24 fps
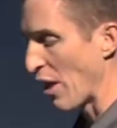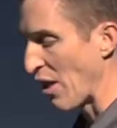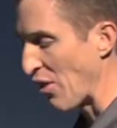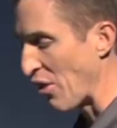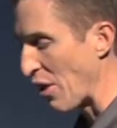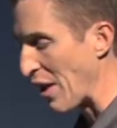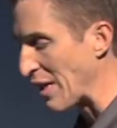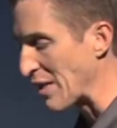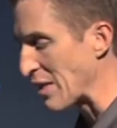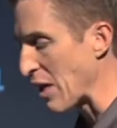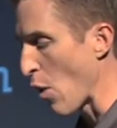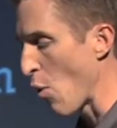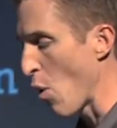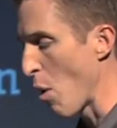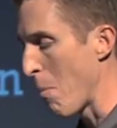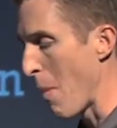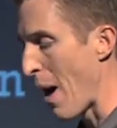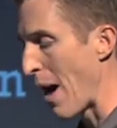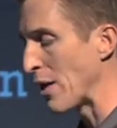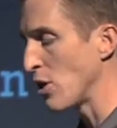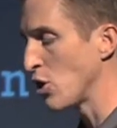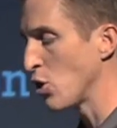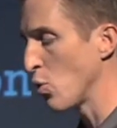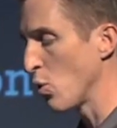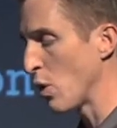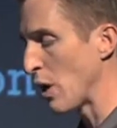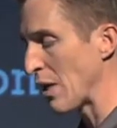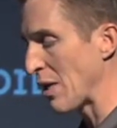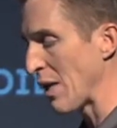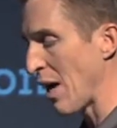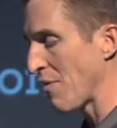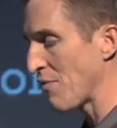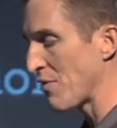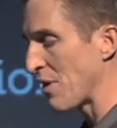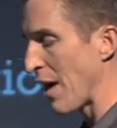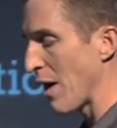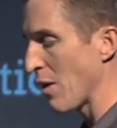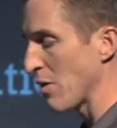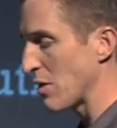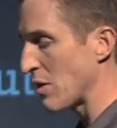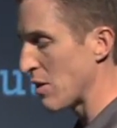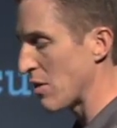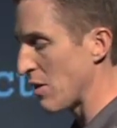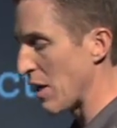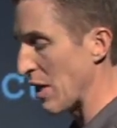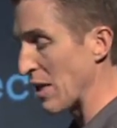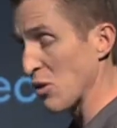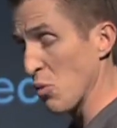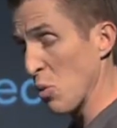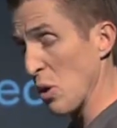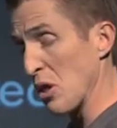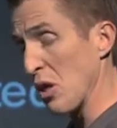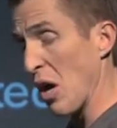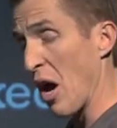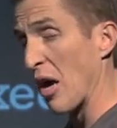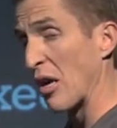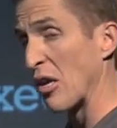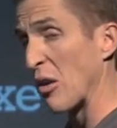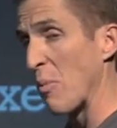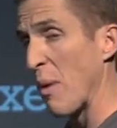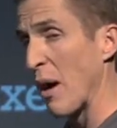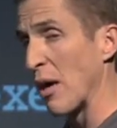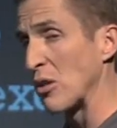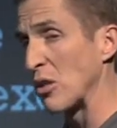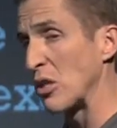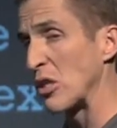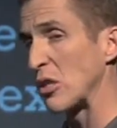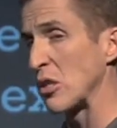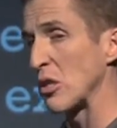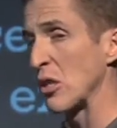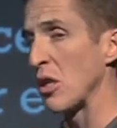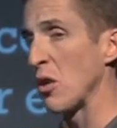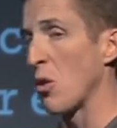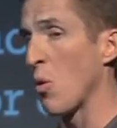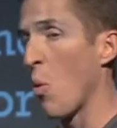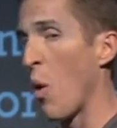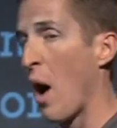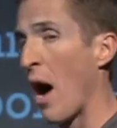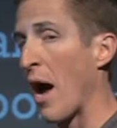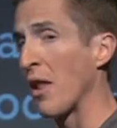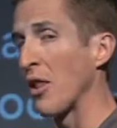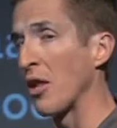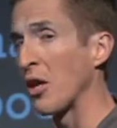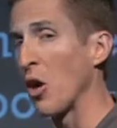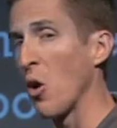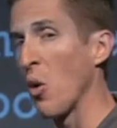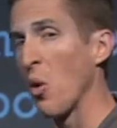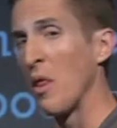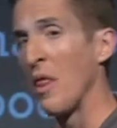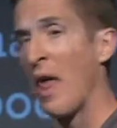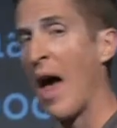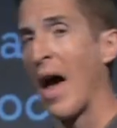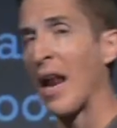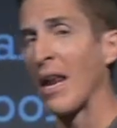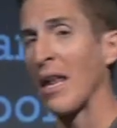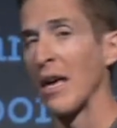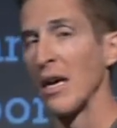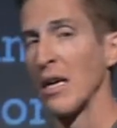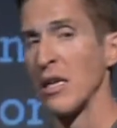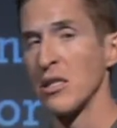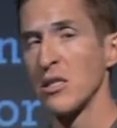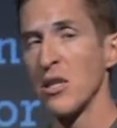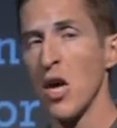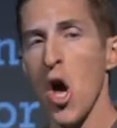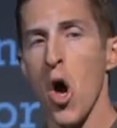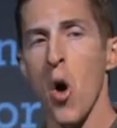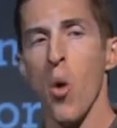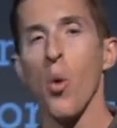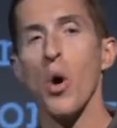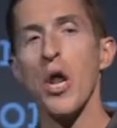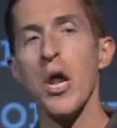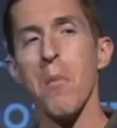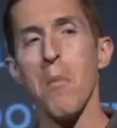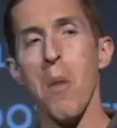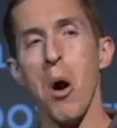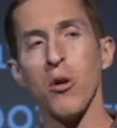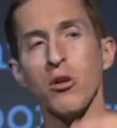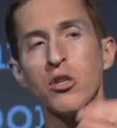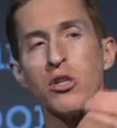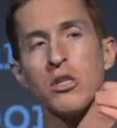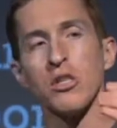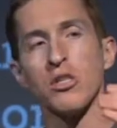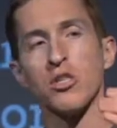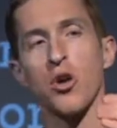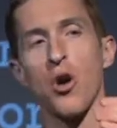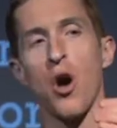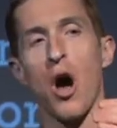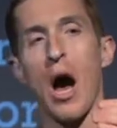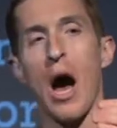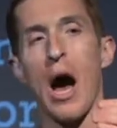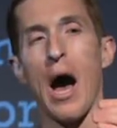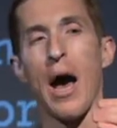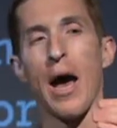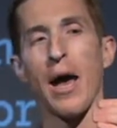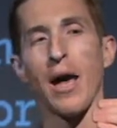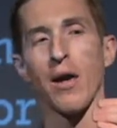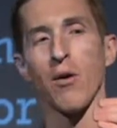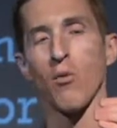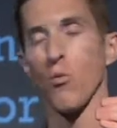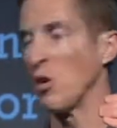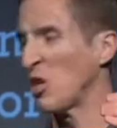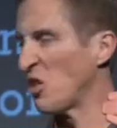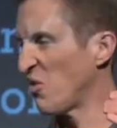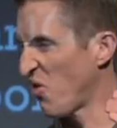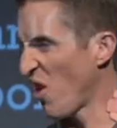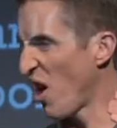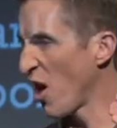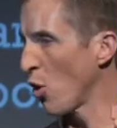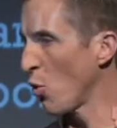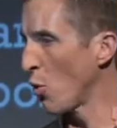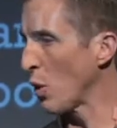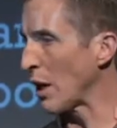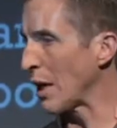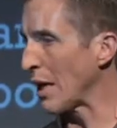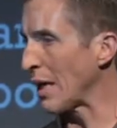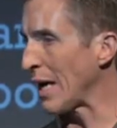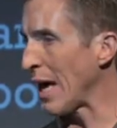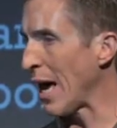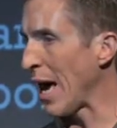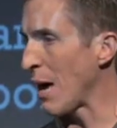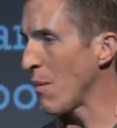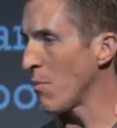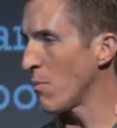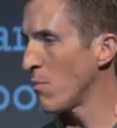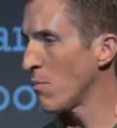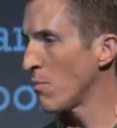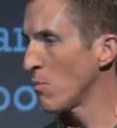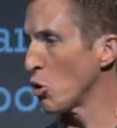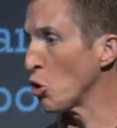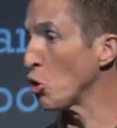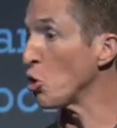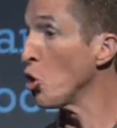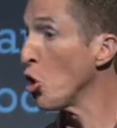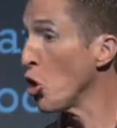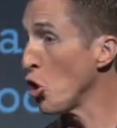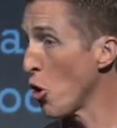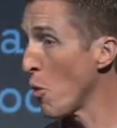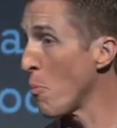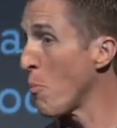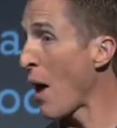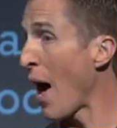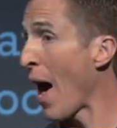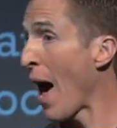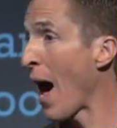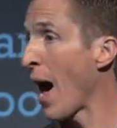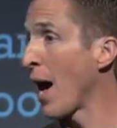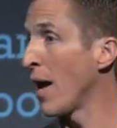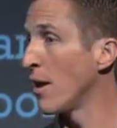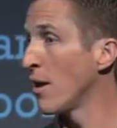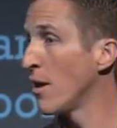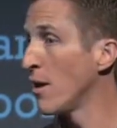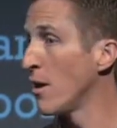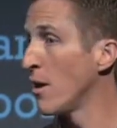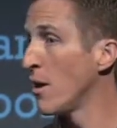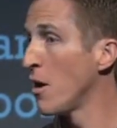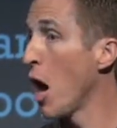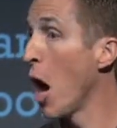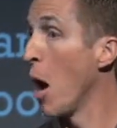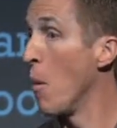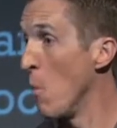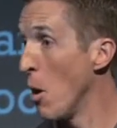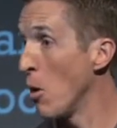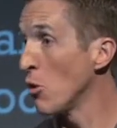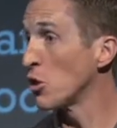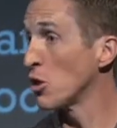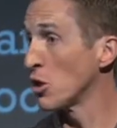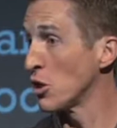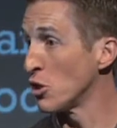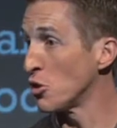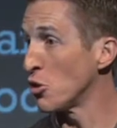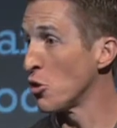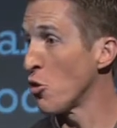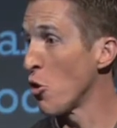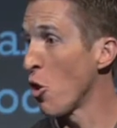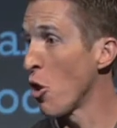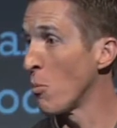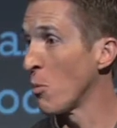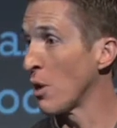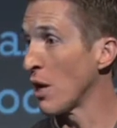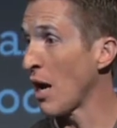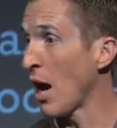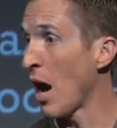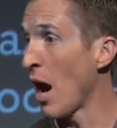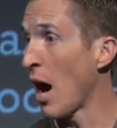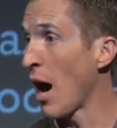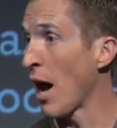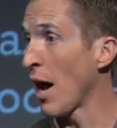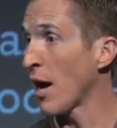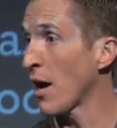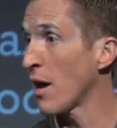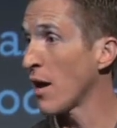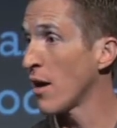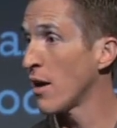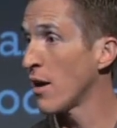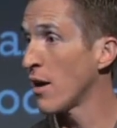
of the things I remind you, and it dovetails to things we talked about just a little while ago, and that is when emotions are high, which following a game, good or bad, emotions are normally high.